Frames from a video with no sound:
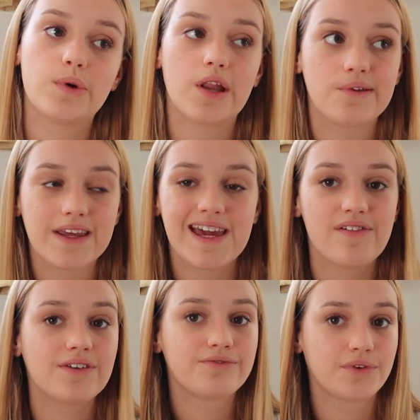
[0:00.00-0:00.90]
will only give
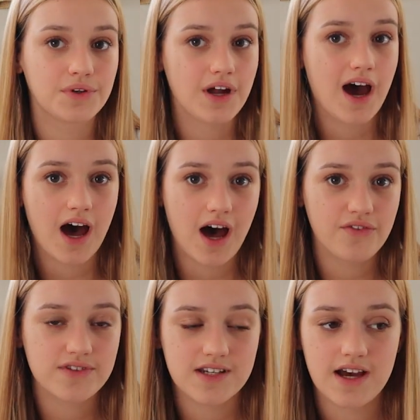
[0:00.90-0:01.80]
it
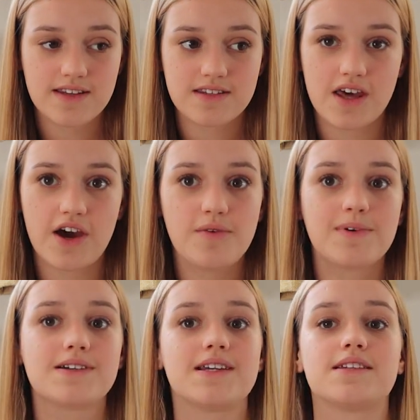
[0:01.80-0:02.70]
4.5 stars though
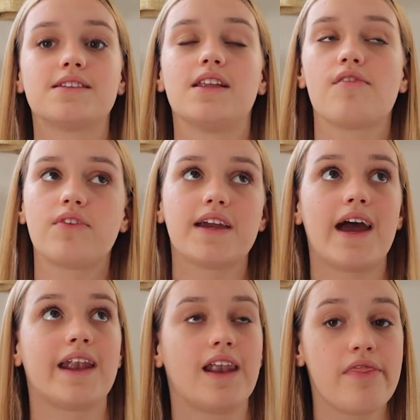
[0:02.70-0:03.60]
because it is lovely
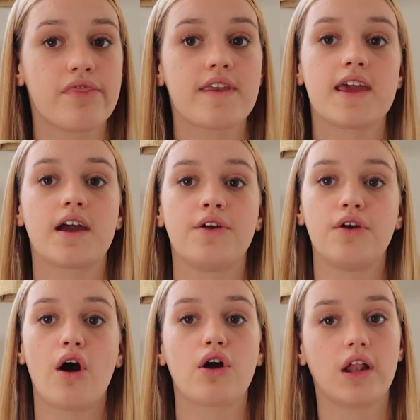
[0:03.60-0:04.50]
and lengthening and
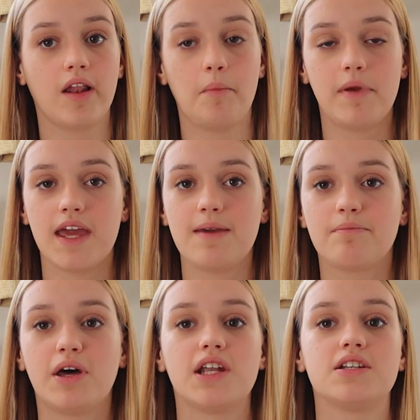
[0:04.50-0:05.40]
not
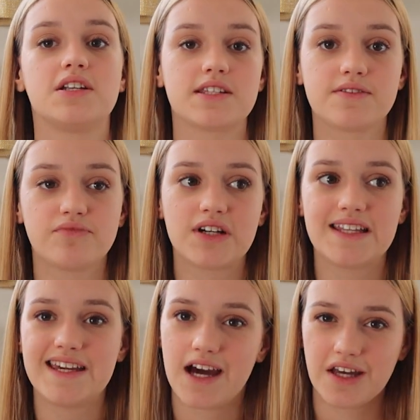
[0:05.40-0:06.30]
clumpy, but it doesn't
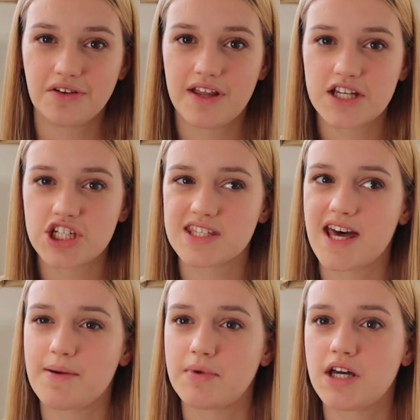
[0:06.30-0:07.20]
really curl your lashes
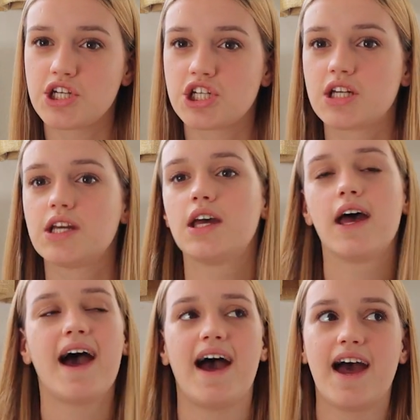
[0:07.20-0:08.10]
that much.
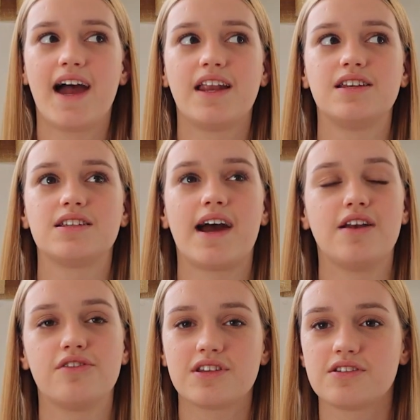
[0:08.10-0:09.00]
And I
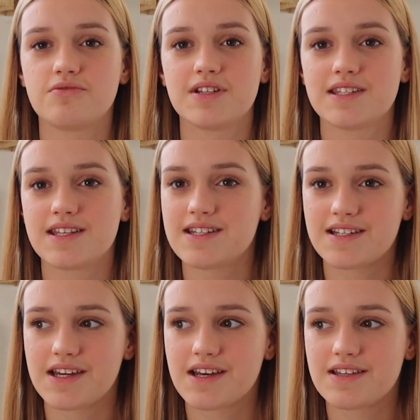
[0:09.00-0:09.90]
know that's not what it says
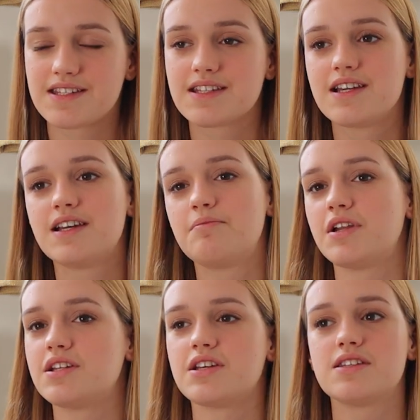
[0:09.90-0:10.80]
it does,
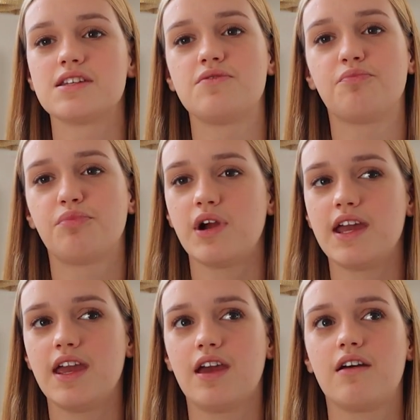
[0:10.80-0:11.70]
but it doesn't
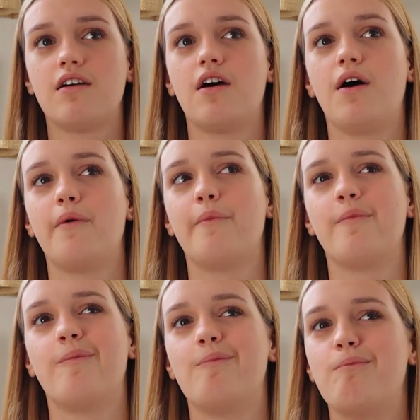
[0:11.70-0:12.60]
bring
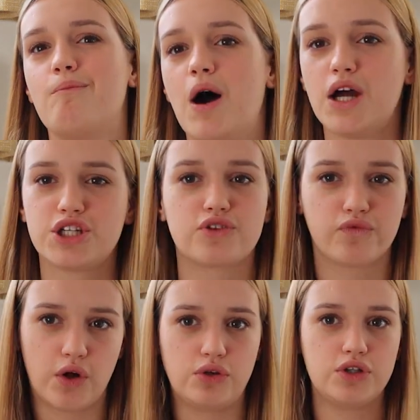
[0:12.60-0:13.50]
much
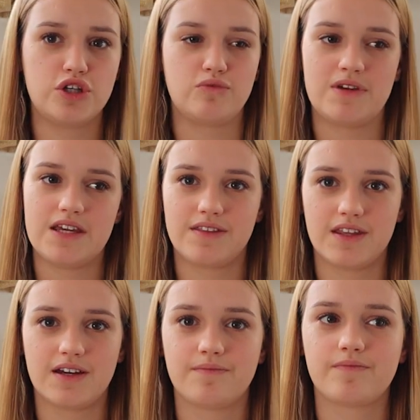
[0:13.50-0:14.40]
volume
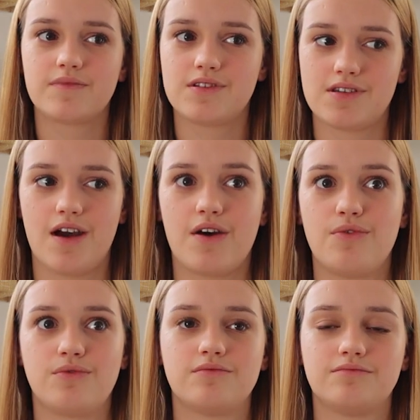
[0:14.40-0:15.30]
either.
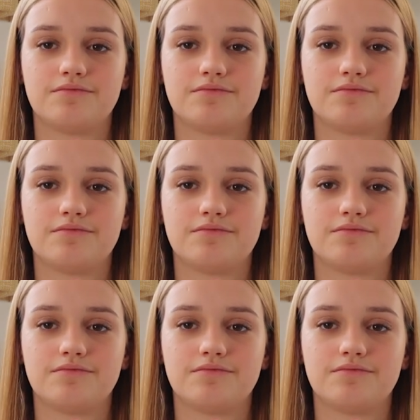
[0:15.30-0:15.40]
So,